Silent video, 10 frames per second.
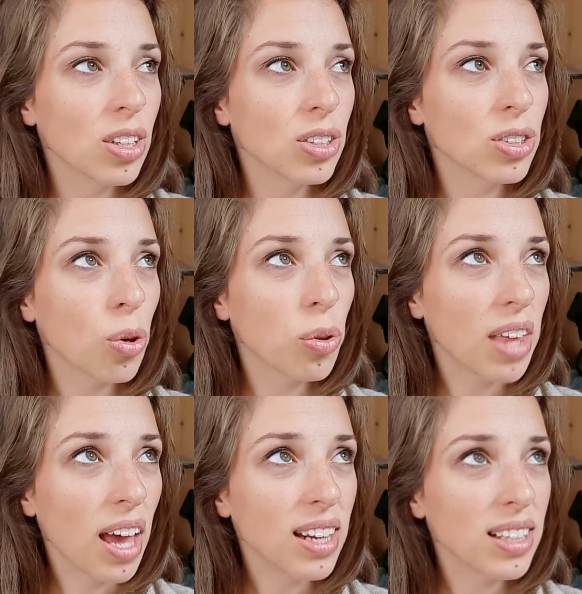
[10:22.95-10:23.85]
So
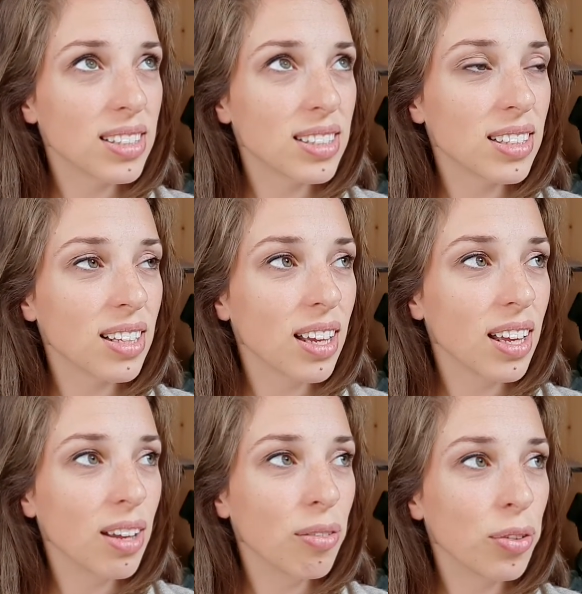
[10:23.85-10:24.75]
that is,
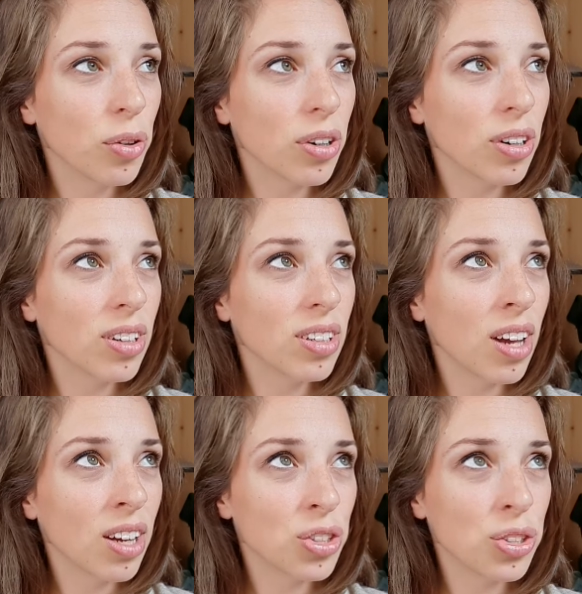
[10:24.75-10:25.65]
if you're
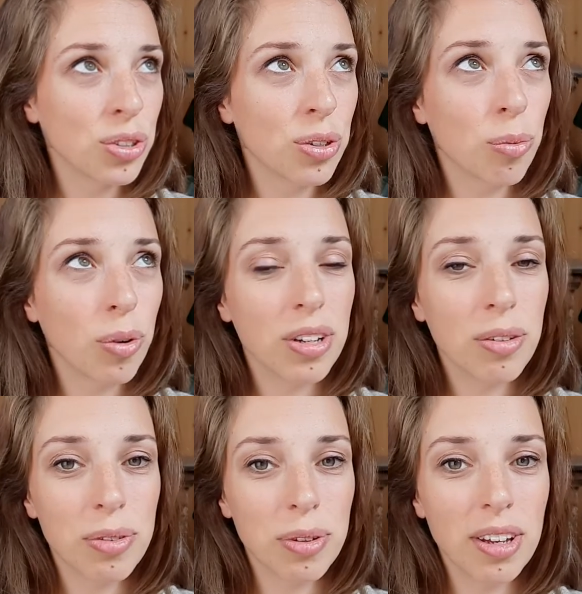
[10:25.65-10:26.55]
not sure, one
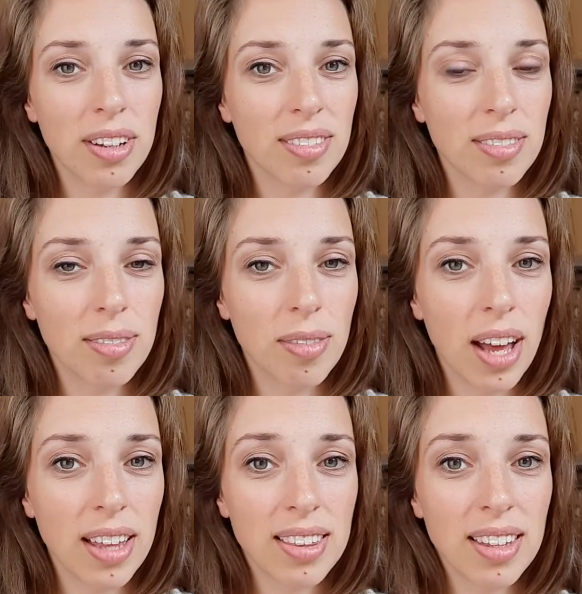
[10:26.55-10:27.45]
of the,
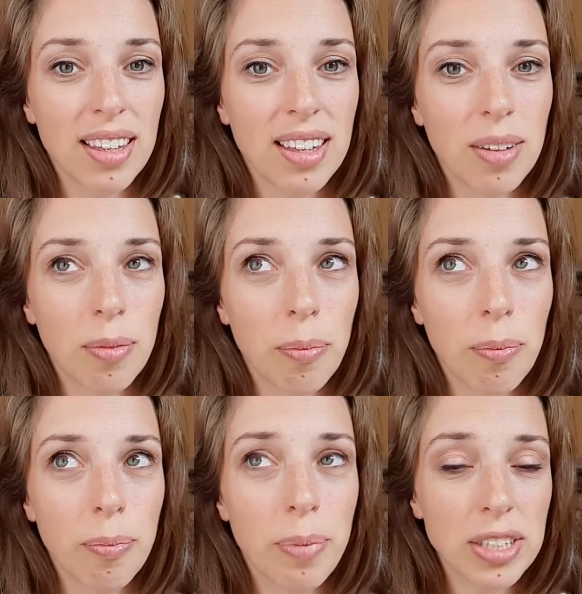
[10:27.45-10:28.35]
I think,
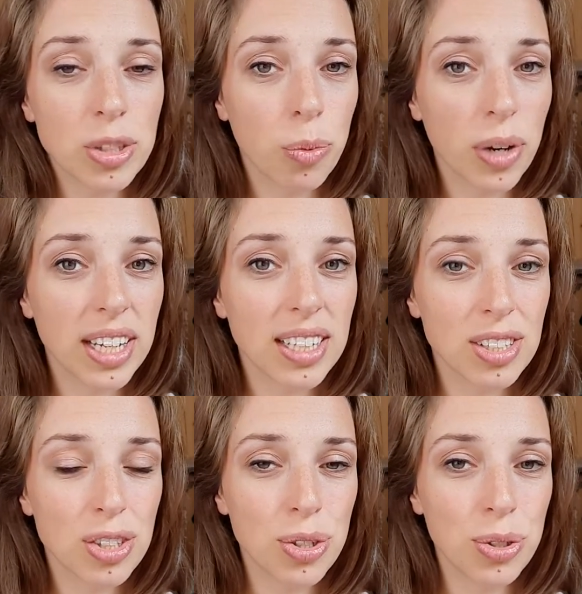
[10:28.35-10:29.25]
best
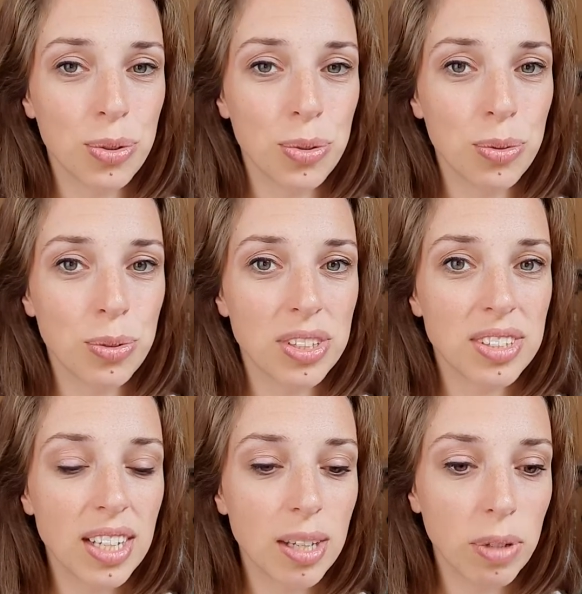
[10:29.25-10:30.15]
ways to
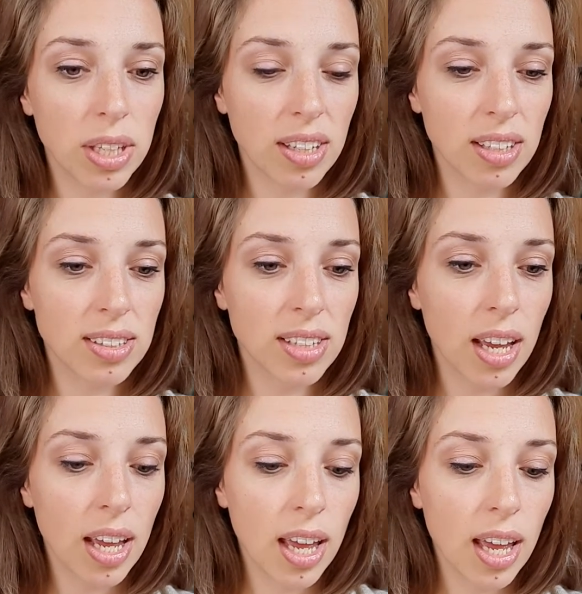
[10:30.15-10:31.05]
see, because
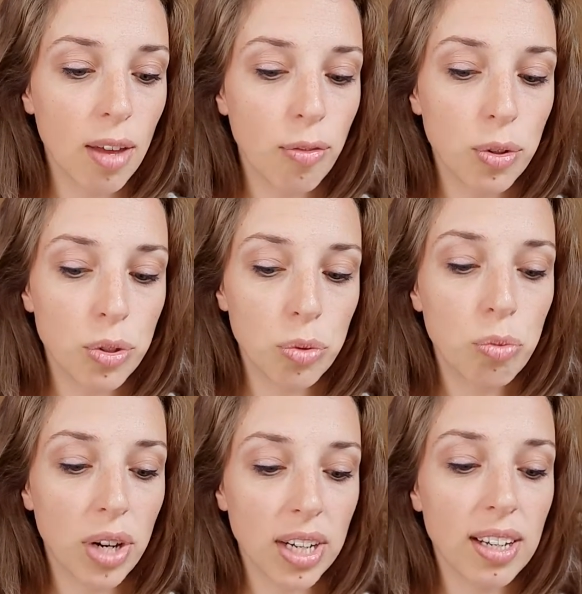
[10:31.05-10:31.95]
if you do
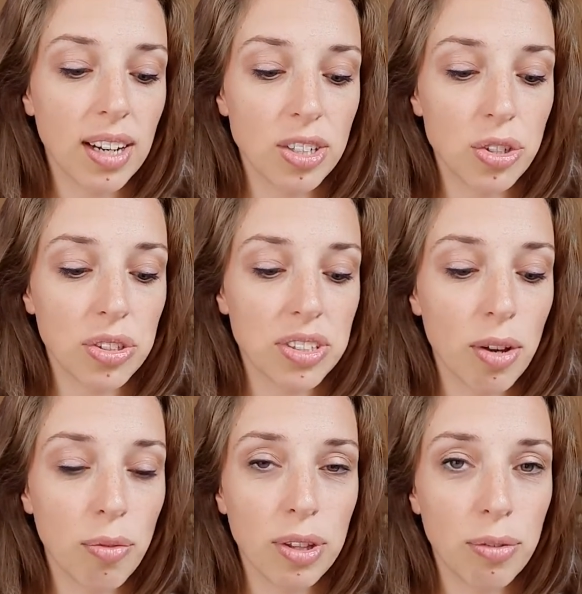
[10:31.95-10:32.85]
recognize
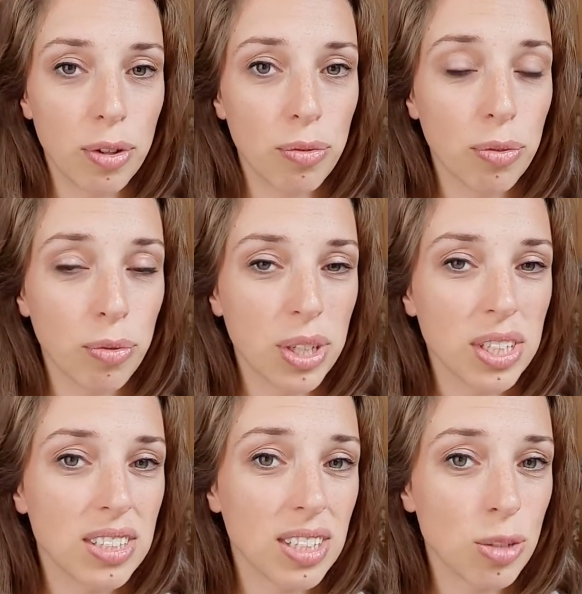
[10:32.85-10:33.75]
yourself in the fearful
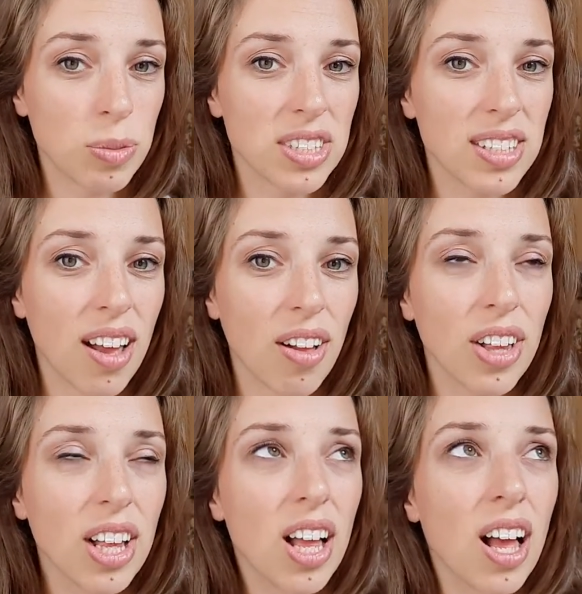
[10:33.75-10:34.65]
avoidant attachment style
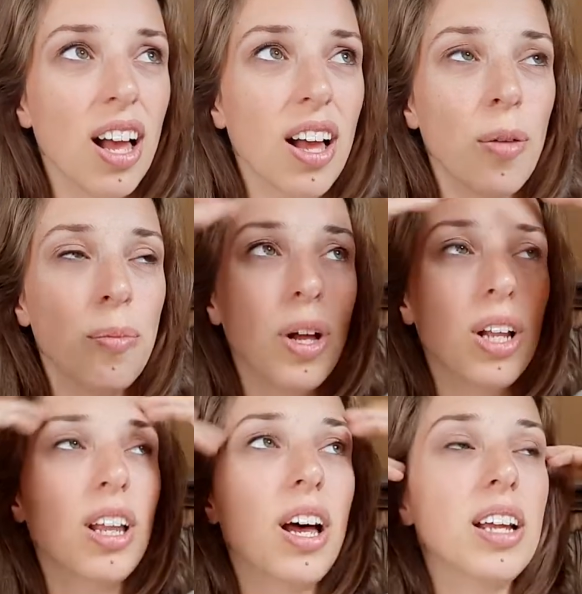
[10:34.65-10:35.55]
a
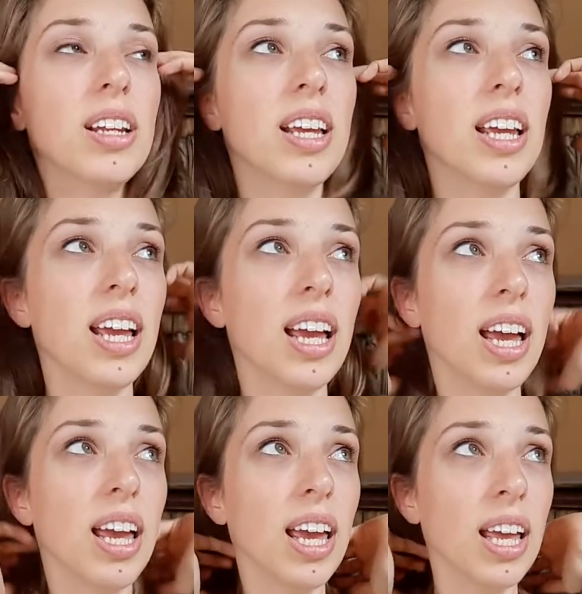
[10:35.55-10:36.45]
lot,
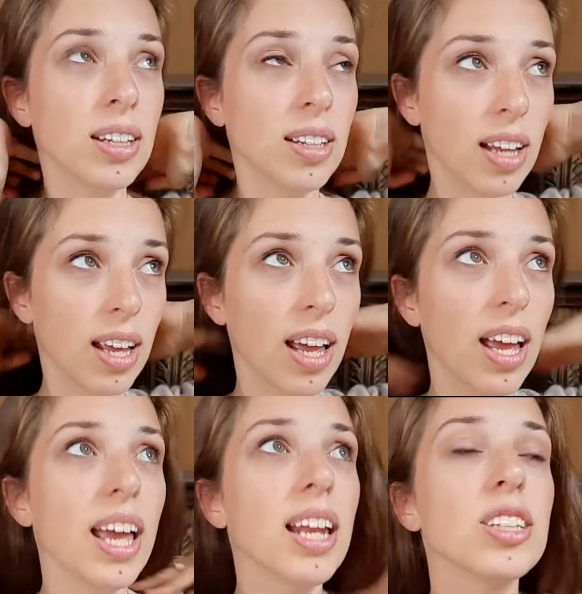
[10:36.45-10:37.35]
it
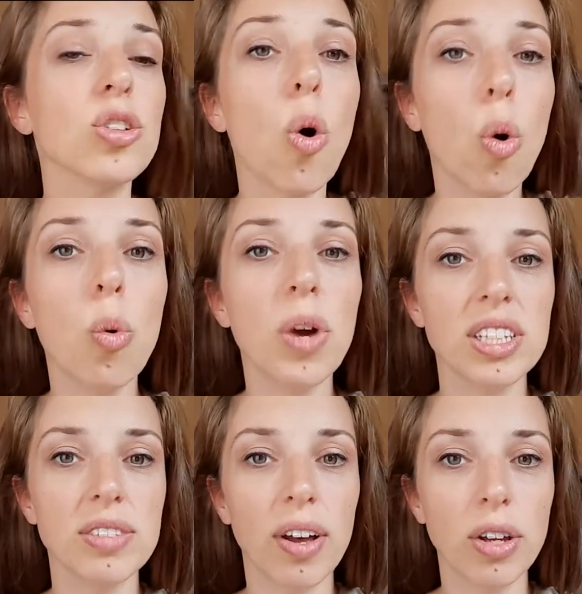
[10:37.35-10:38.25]
it is
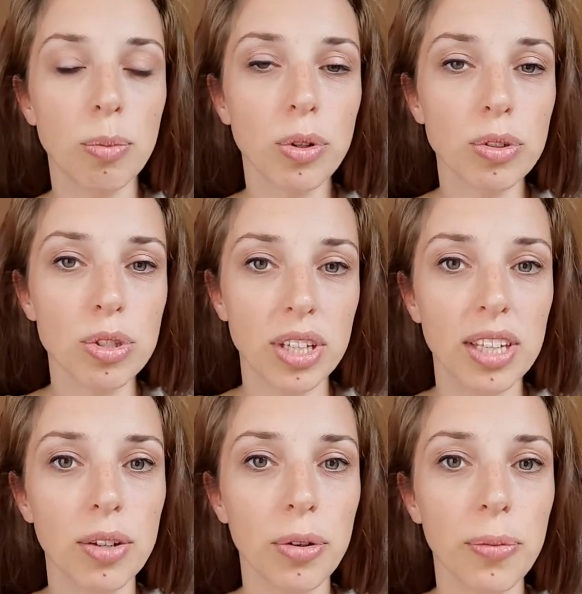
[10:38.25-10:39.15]
always valuable to
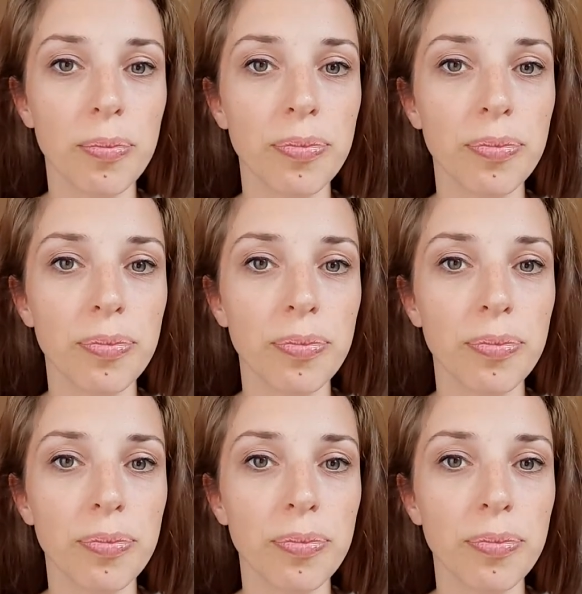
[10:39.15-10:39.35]
heal,